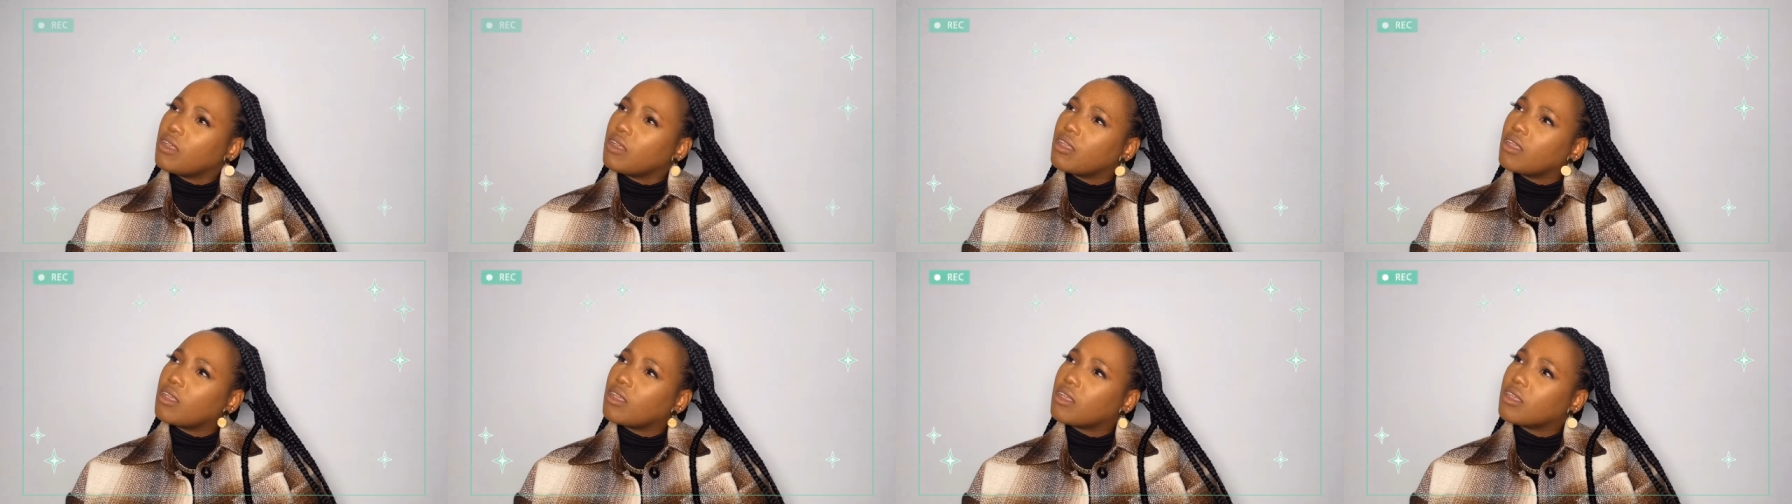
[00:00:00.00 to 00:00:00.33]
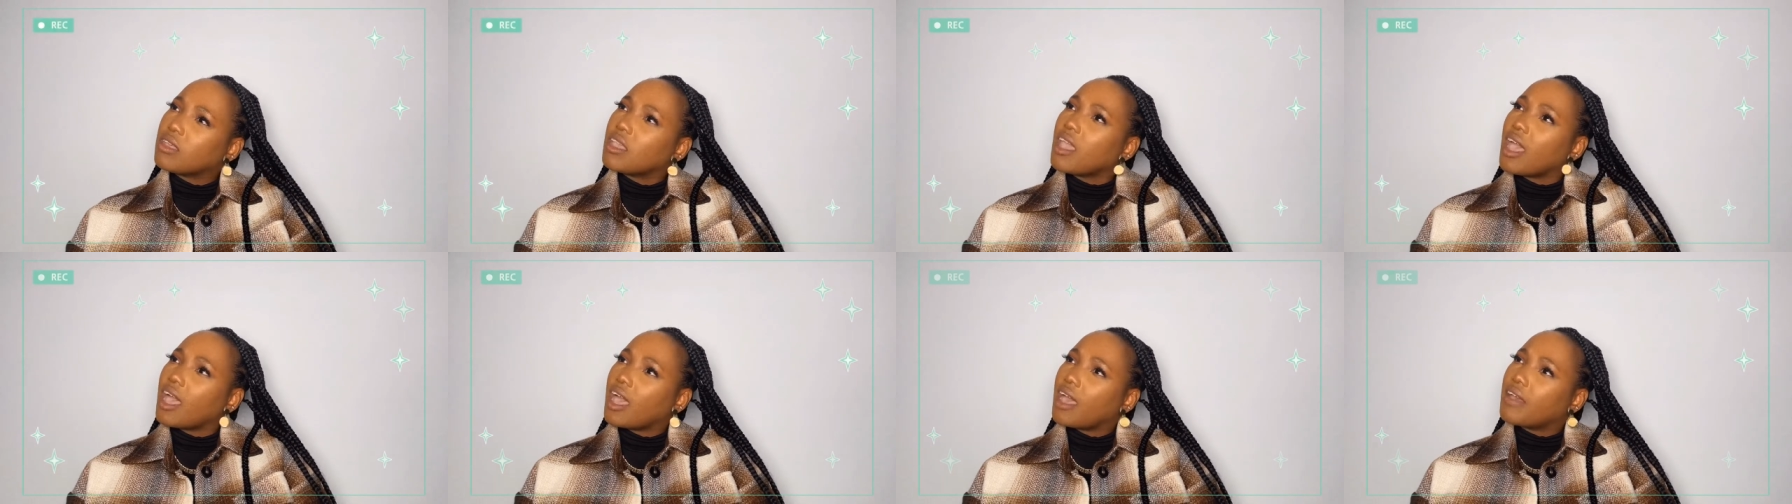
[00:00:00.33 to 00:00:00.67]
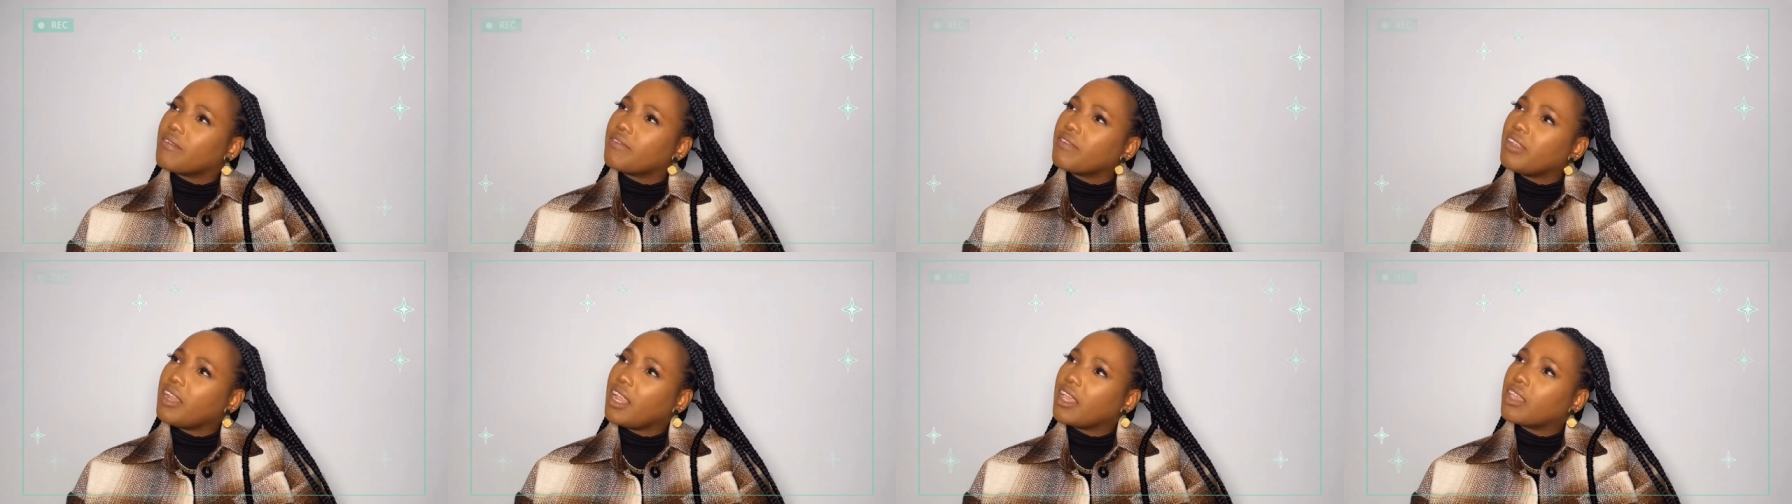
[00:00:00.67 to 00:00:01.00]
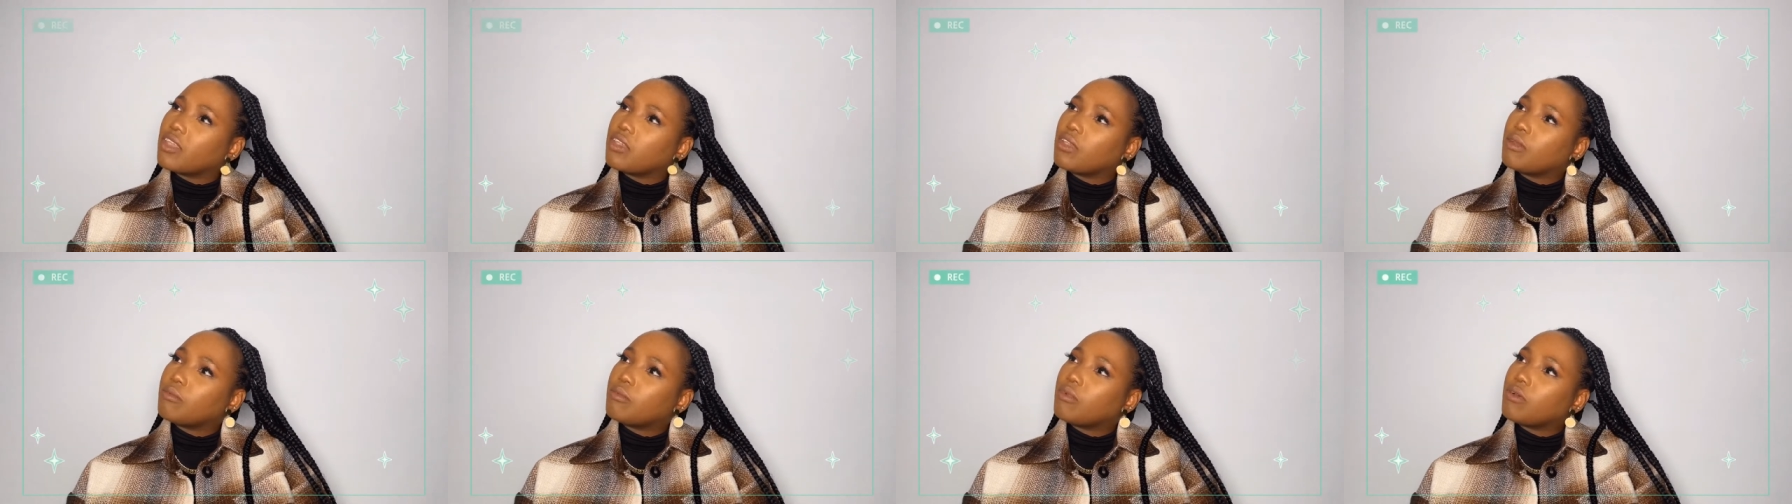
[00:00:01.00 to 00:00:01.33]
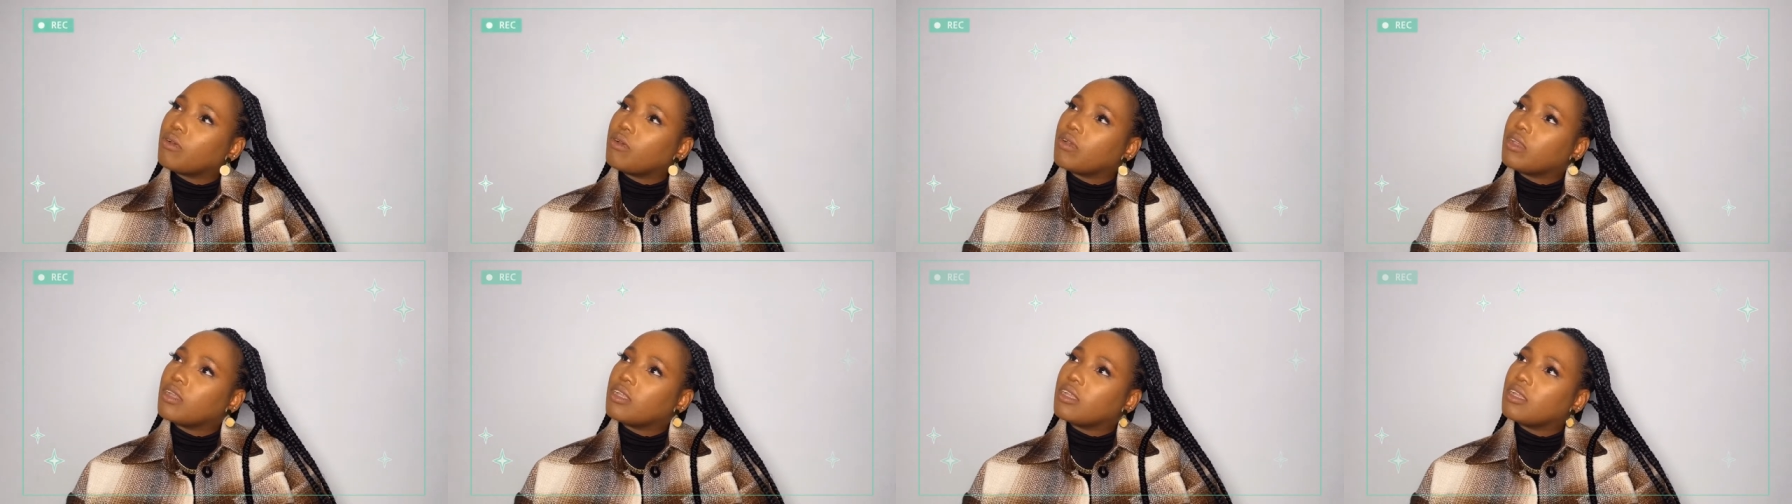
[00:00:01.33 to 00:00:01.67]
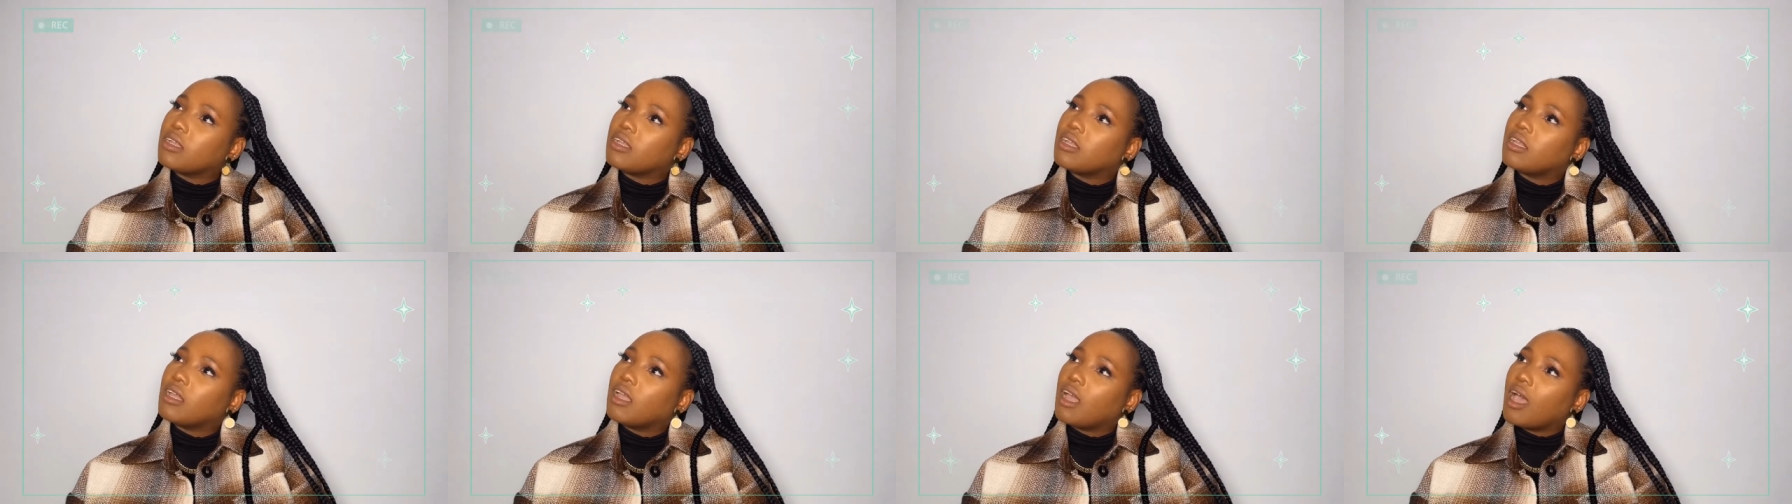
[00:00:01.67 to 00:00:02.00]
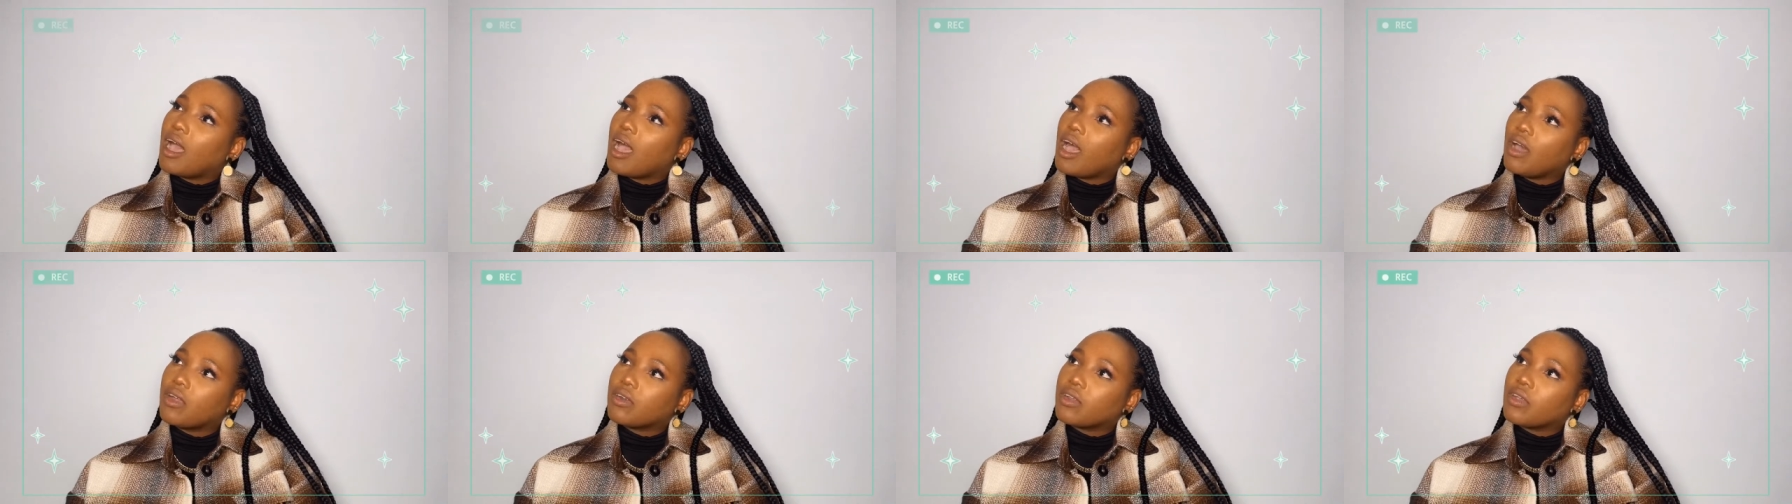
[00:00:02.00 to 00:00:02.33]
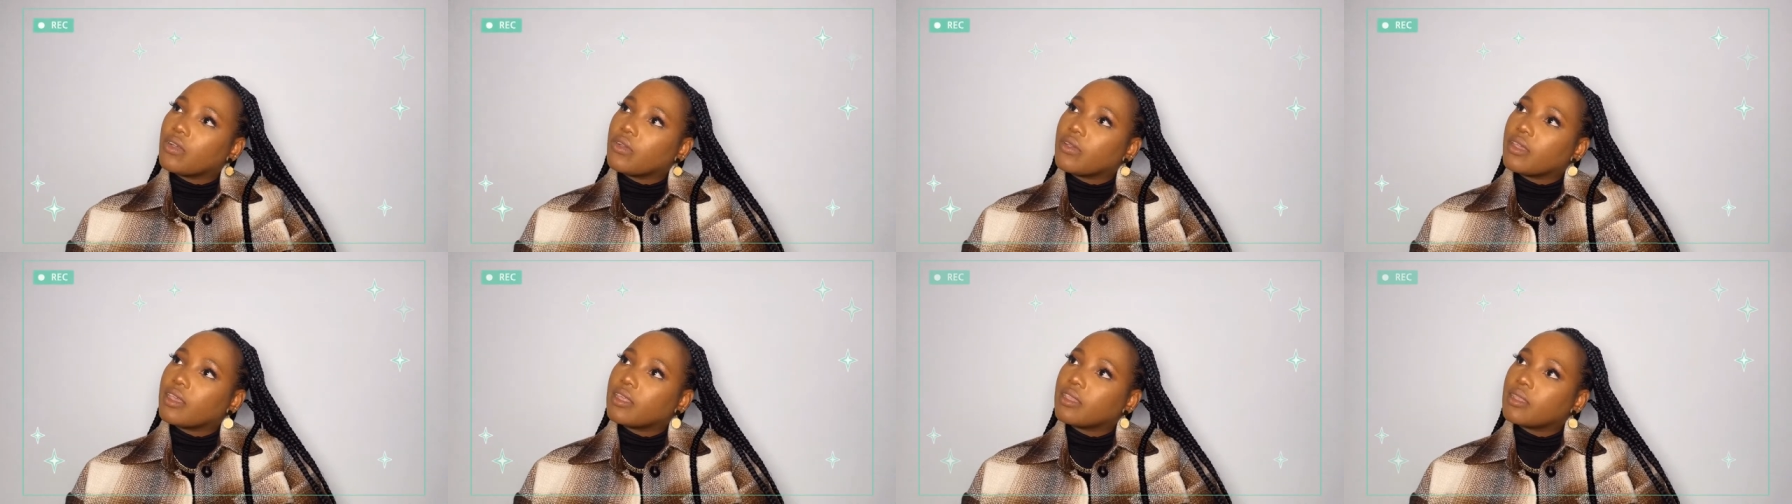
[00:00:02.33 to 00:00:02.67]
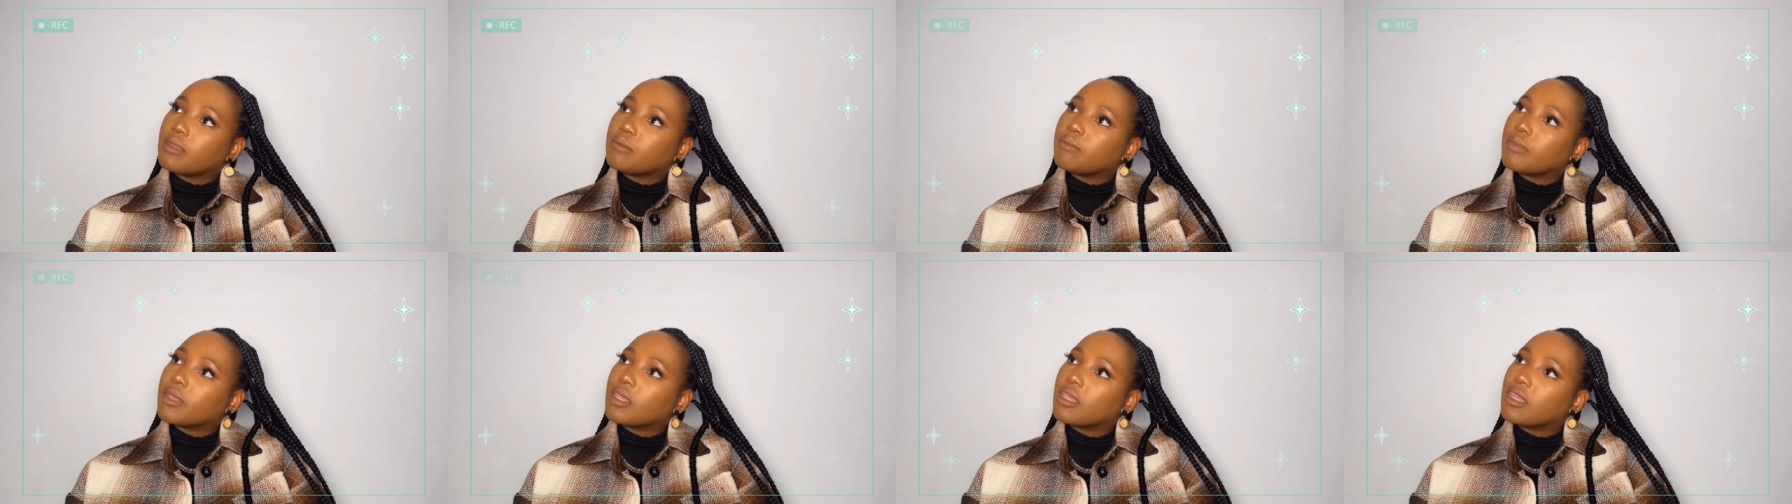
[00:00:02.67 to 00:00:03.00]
Yeah, I feel like you're more outgoing than me.